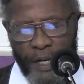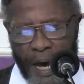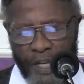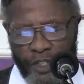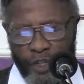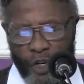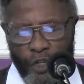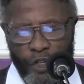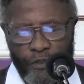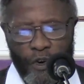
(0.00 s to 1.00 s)
Heights
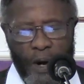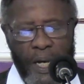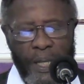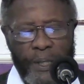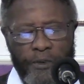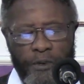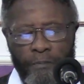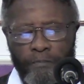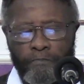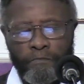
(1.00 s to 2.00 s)
Church of Christ,
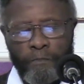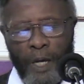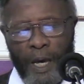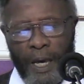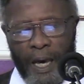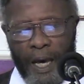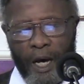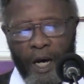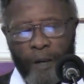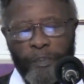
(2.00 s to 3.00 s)

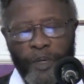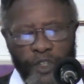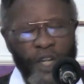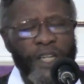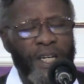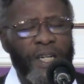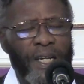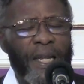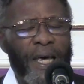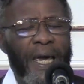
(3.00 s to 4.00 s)
uh,
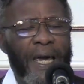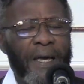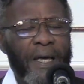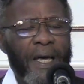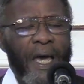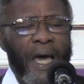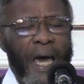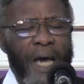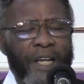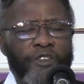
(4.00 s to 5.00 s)
particularly
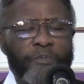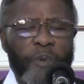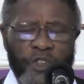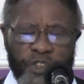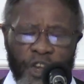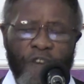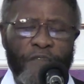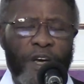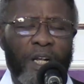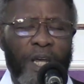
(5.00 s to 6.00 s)
and
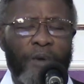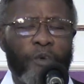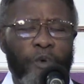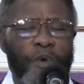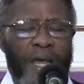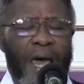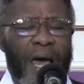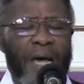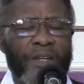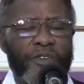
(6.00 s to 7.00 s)
specifically, we would
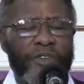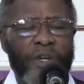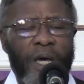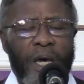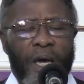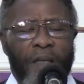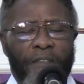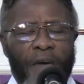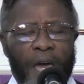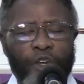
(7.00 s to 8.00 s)
ask
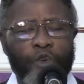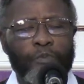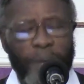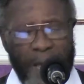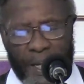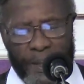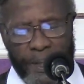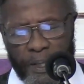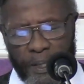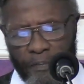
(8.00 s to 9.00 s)
that you
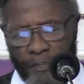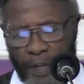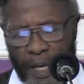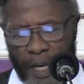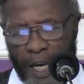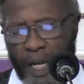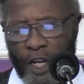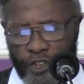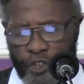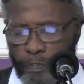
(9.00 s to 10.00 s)
bless in a
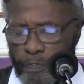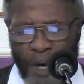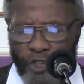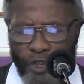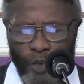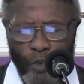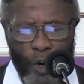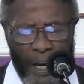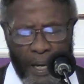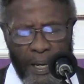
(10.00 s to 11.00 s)
special
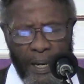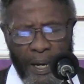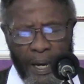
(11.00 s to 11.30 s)
way